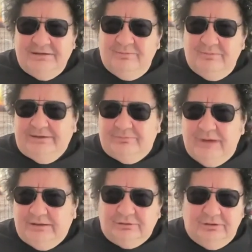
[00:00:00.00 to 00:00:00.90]
Mate,
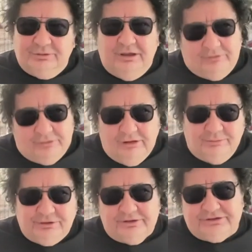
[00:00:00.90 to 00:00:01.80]
all
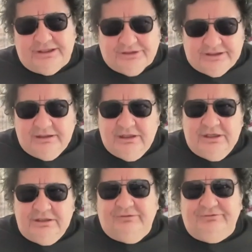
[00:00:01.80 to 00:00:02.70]
I'm trying to say, Digger,
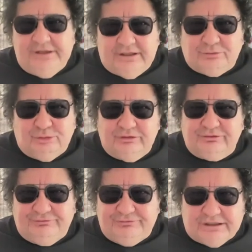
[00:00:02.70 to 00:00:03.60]
you know, fair day's work,
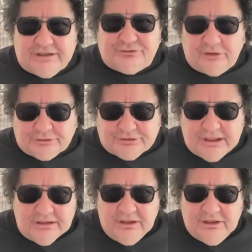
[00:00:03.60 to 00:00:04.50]
fair day's dollar,
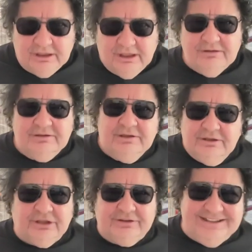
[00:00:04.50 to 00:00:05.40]
Digger, you know,
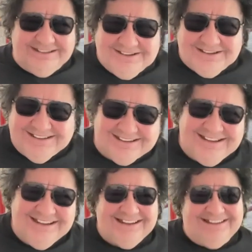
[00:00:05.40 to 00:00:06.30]
is it, you know,
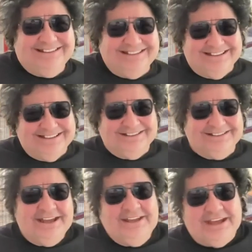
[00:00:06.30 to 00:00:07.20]
and that
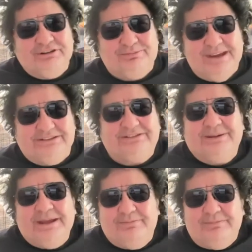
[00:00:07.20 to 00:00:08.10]
was
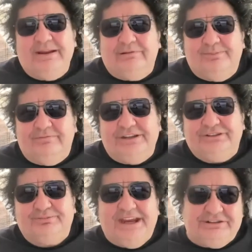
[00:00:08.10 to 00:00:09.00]

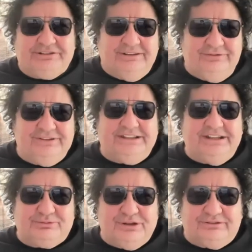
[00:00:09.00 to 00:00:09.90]
Red's mantra, fair
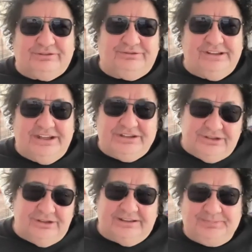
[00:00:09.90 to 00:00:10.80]
day's work for a fair day's
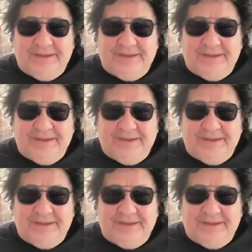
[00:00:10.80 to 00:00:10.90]
dollar,